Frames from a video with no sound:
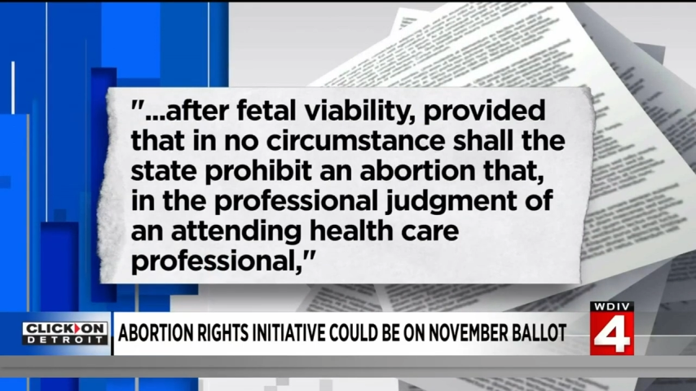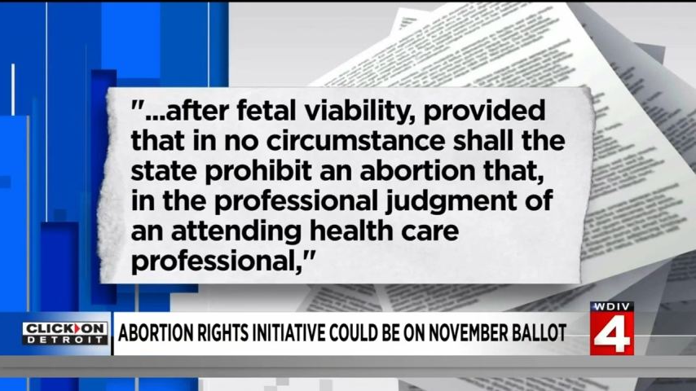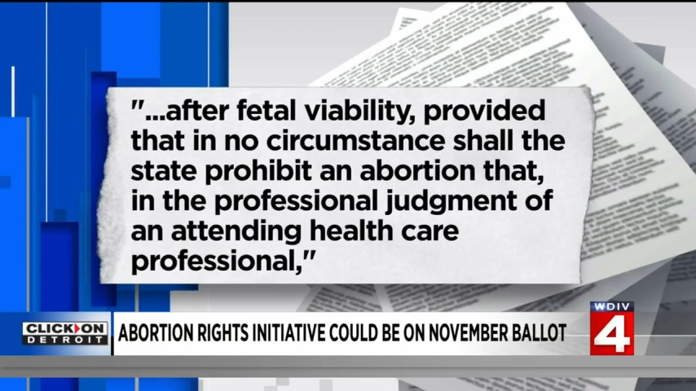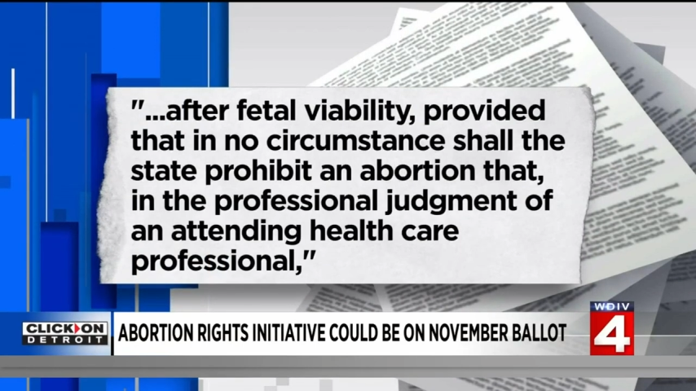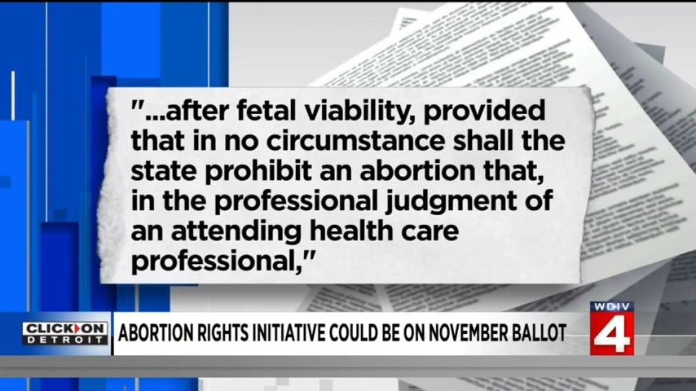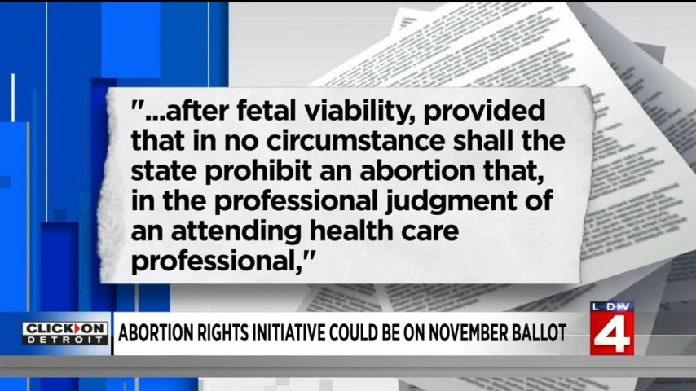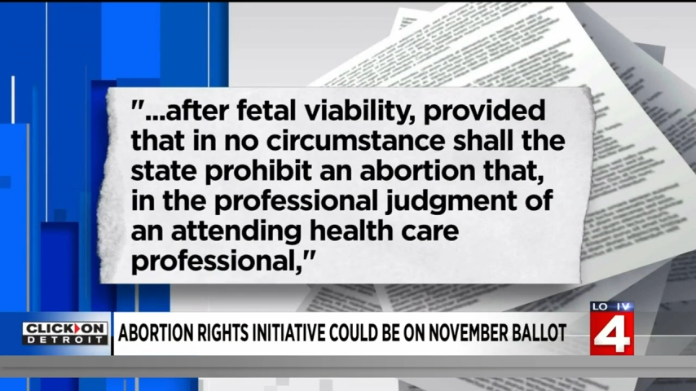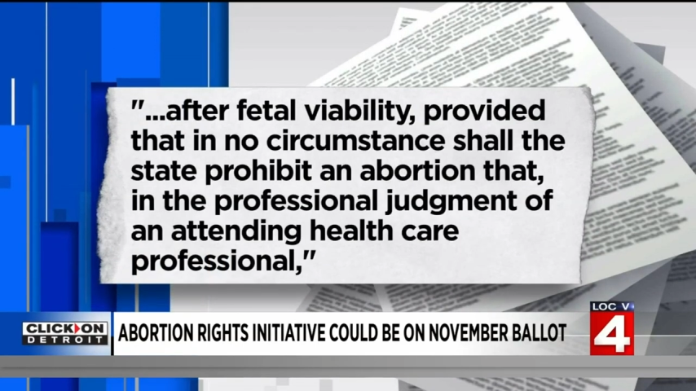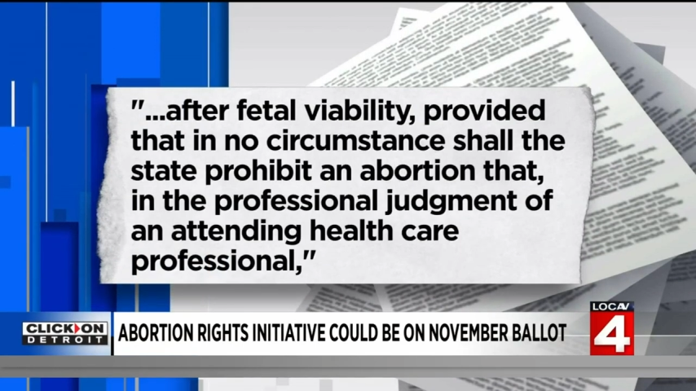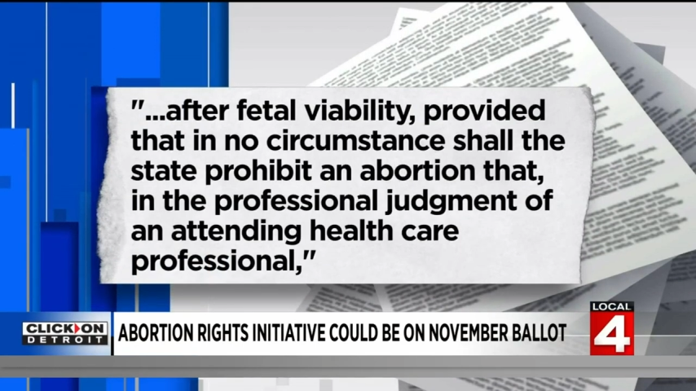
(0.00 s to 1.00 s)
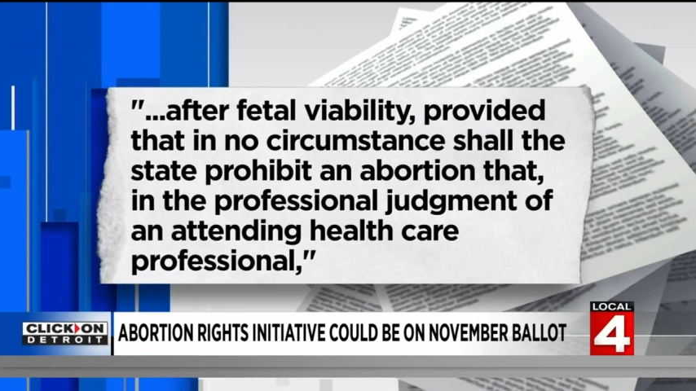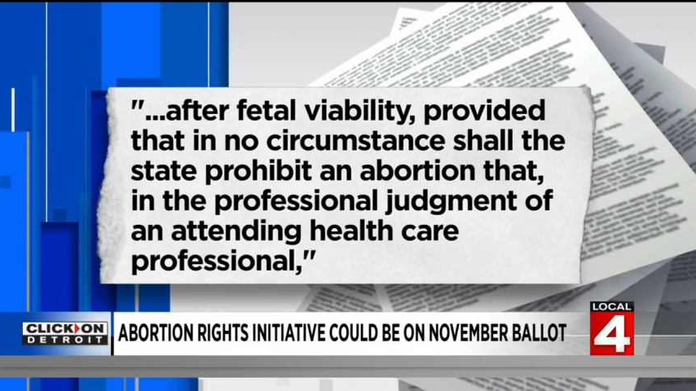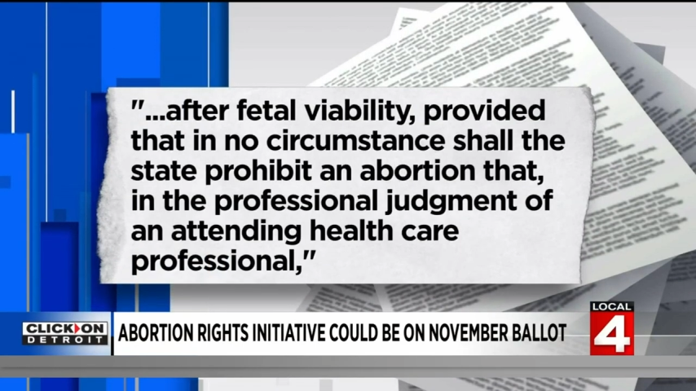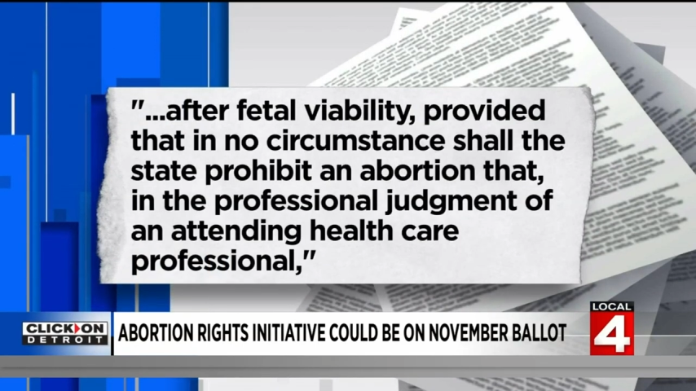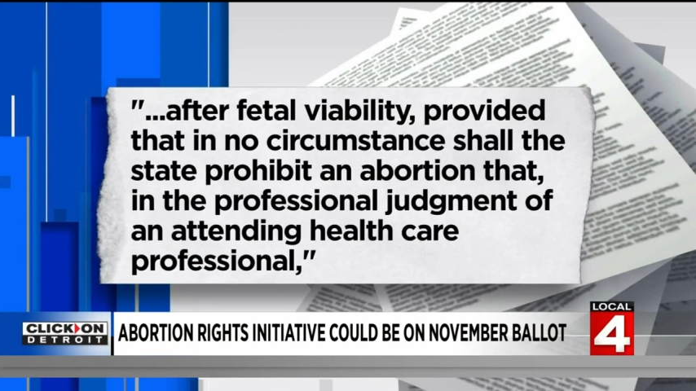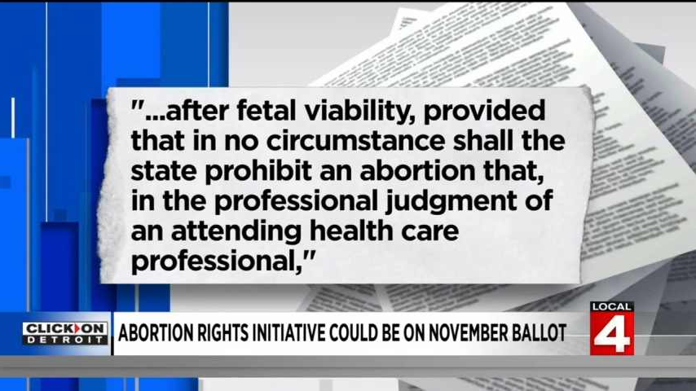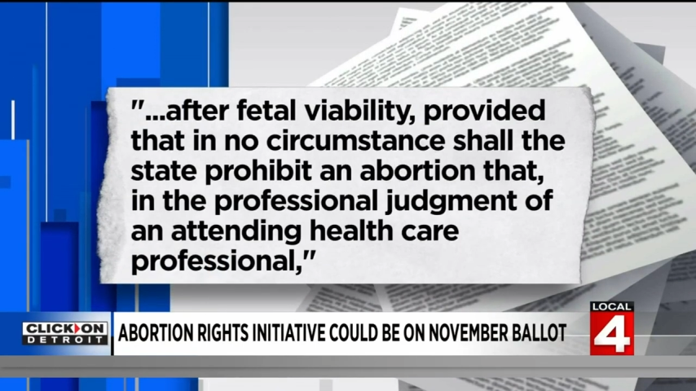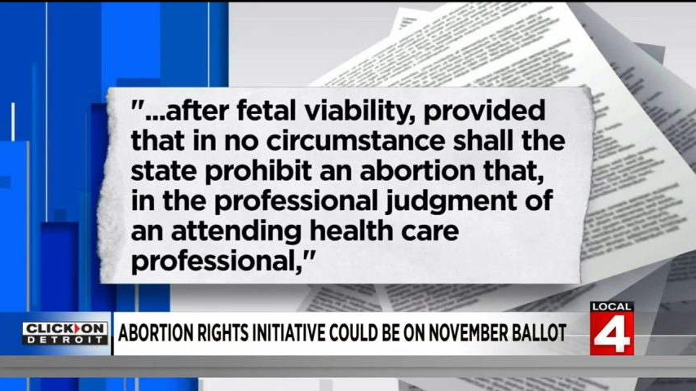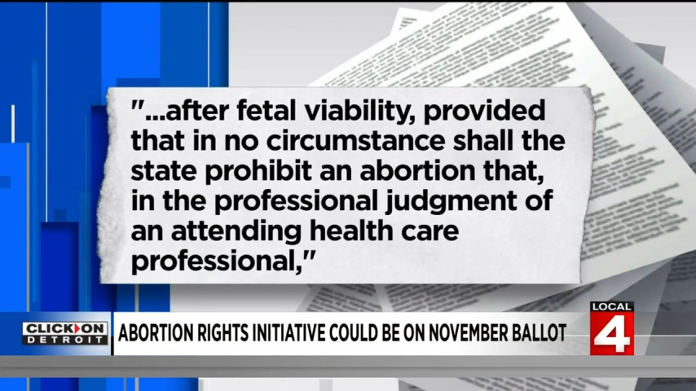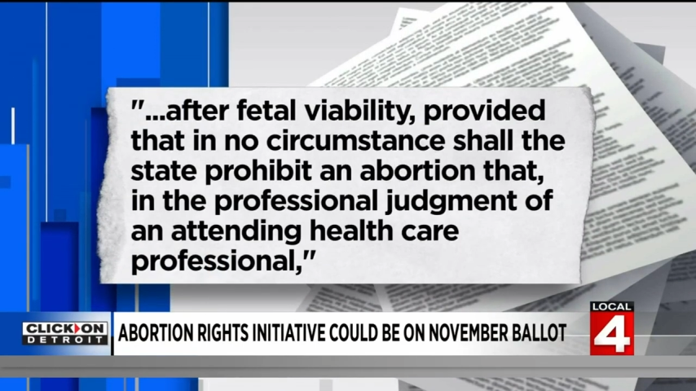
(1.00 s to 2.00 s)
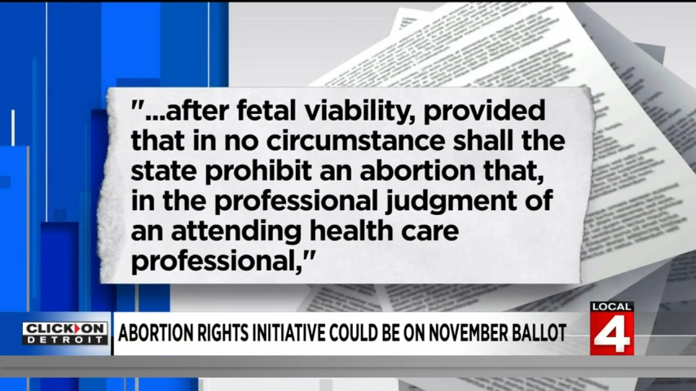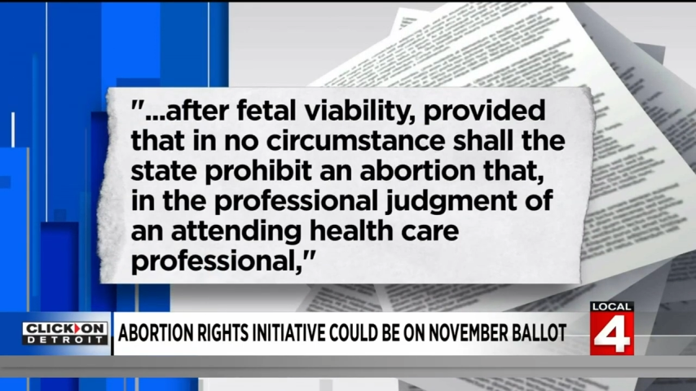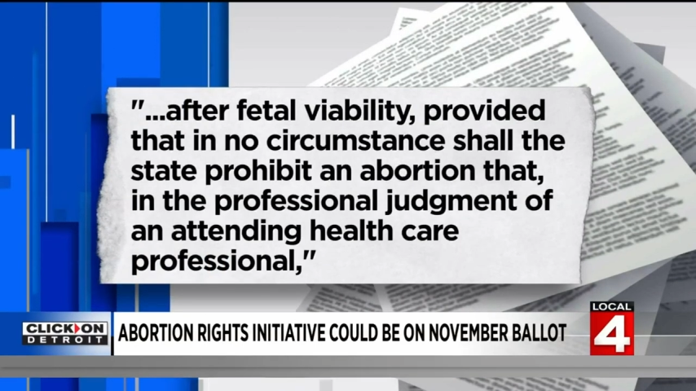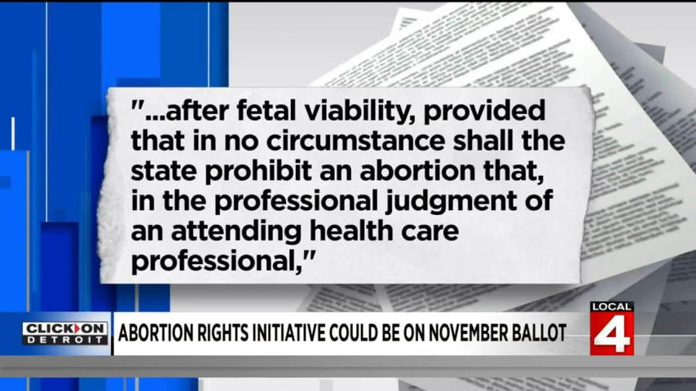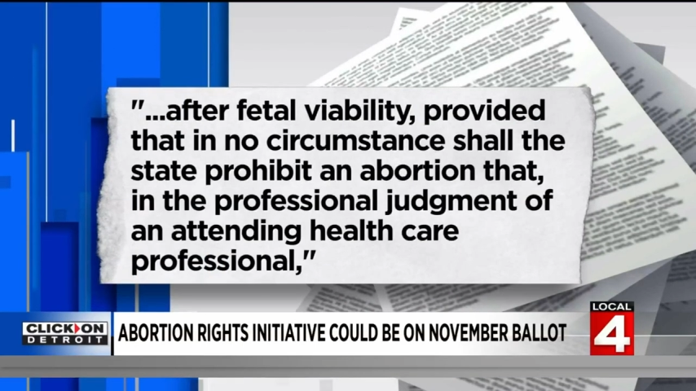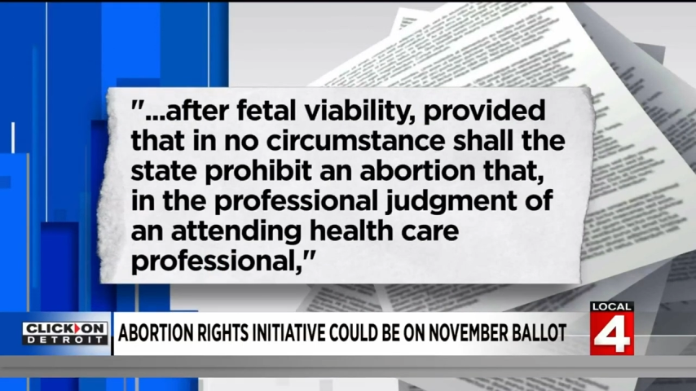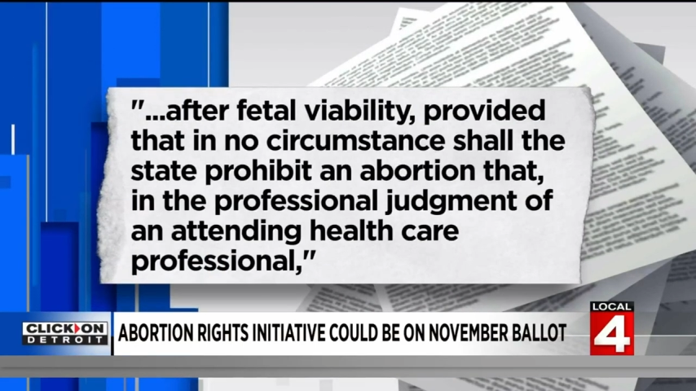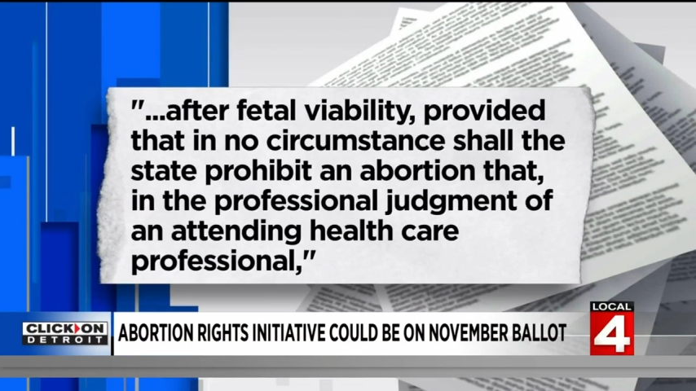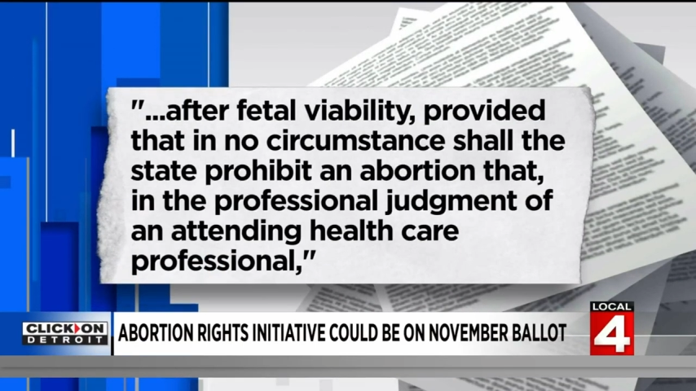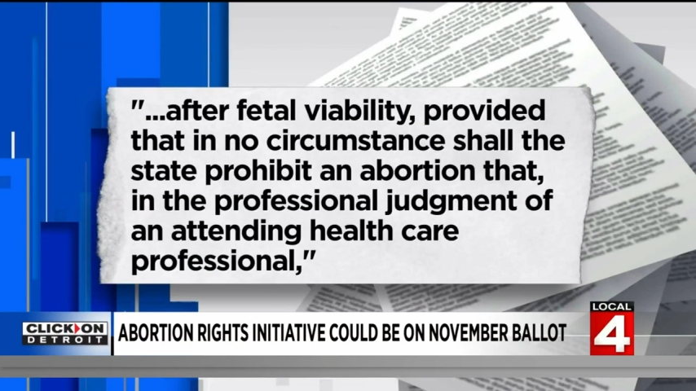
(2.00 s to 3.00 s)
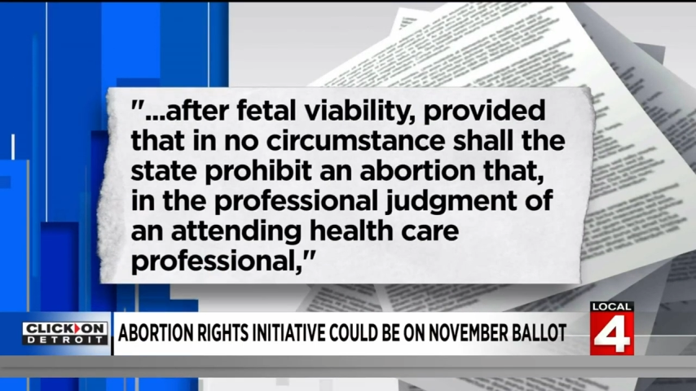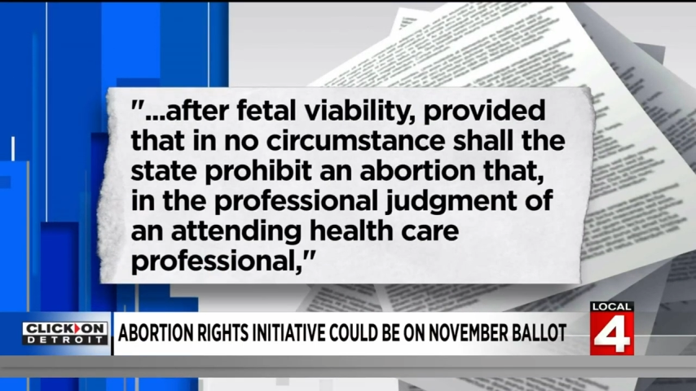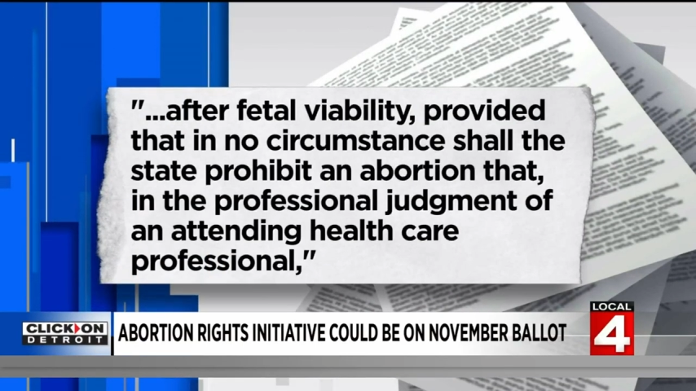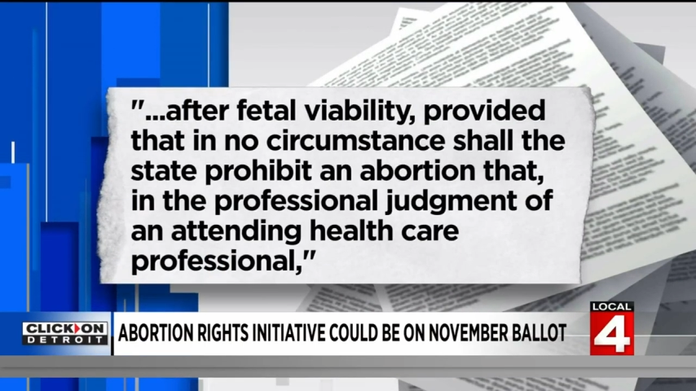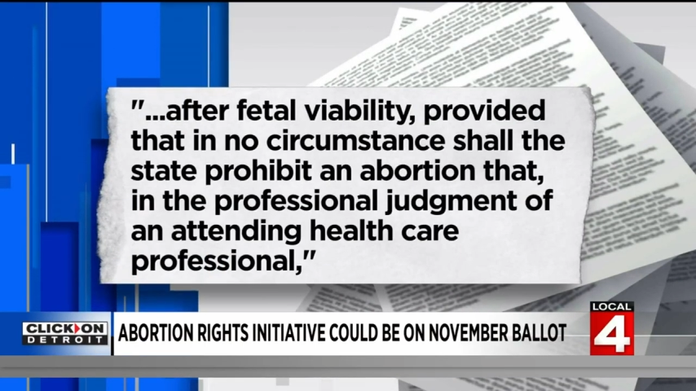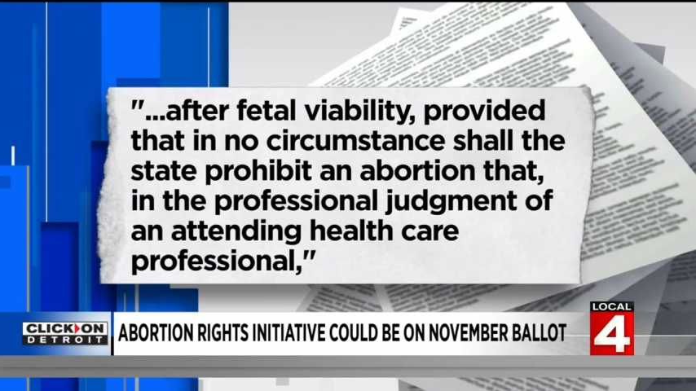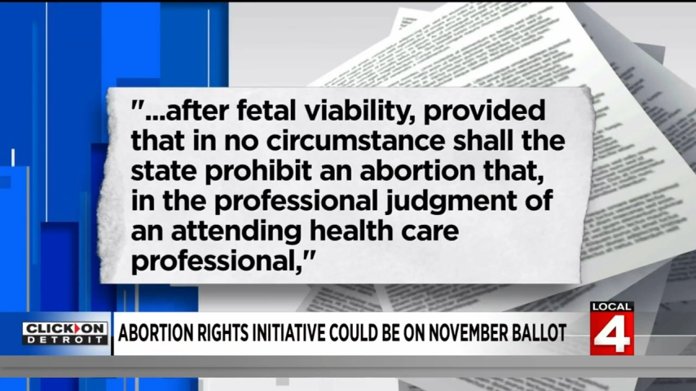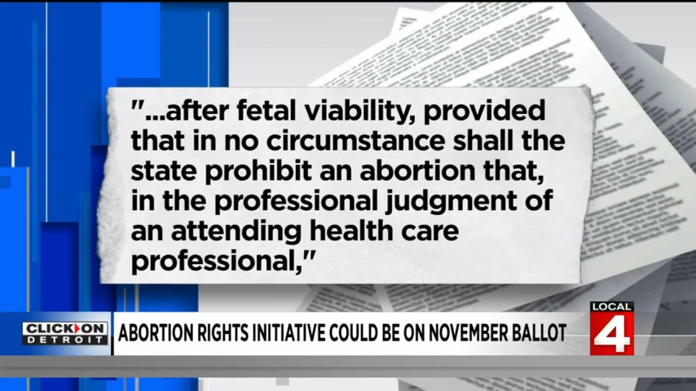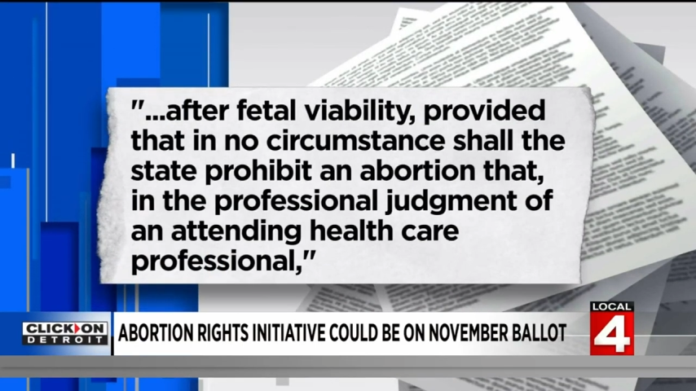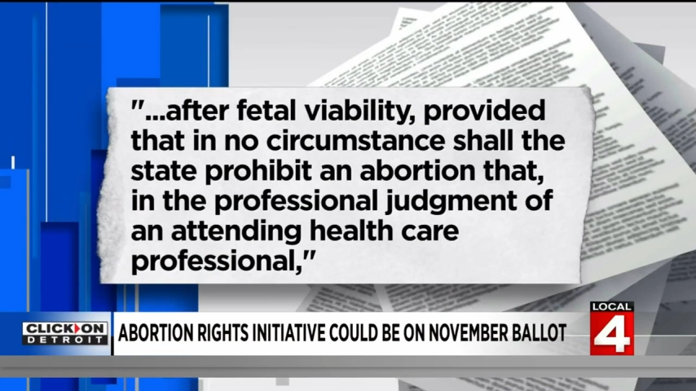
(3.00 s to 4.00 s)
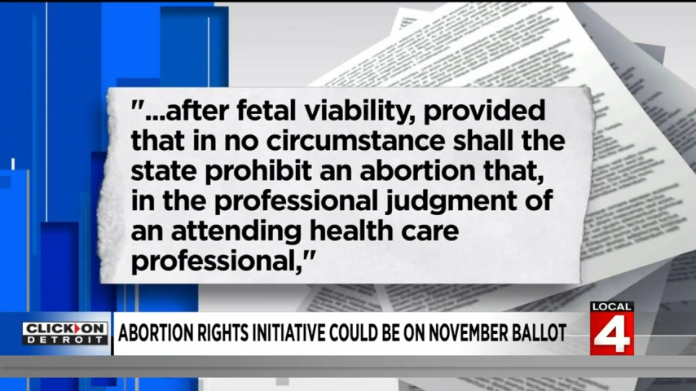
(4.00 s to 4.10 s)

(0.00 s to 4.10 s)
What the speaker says: [unreadable: no face in view]